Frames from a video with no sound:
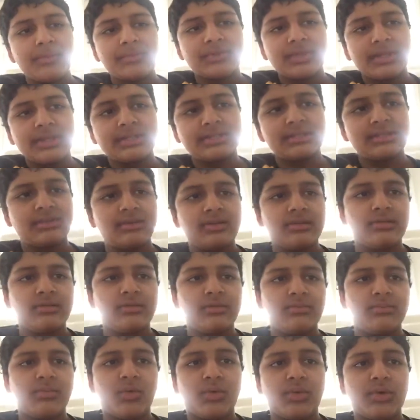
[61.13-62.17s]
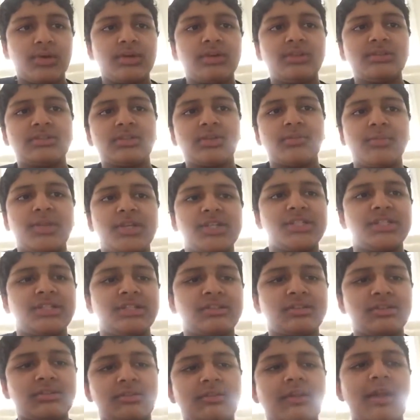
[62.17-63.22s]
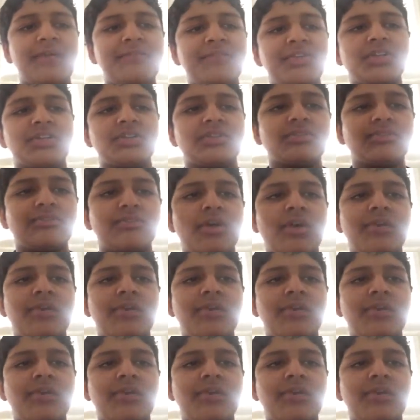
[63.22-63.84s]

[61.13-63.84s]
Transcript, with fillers: things more. So make sure to subscribe and turn